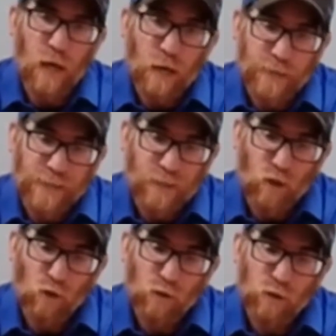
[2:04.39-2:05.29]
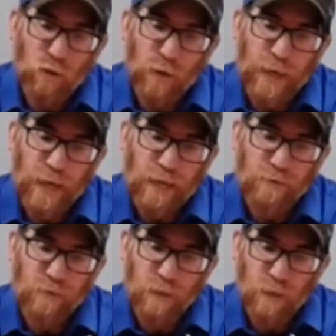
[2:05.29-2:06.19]
Take those 2 halves,
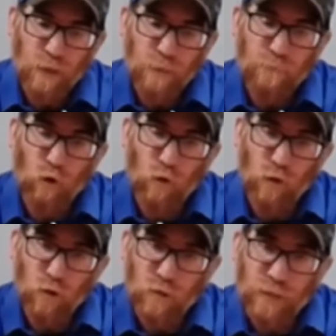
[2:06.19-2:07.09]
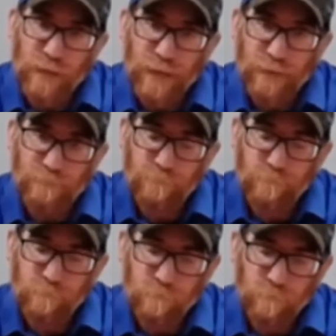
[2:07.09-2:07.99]
fold those in
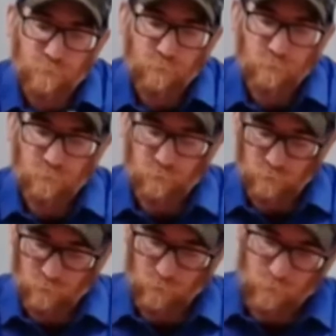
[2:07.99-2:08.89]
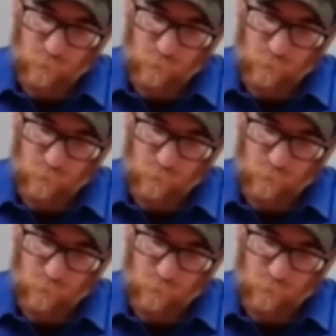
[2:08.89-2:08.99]
half.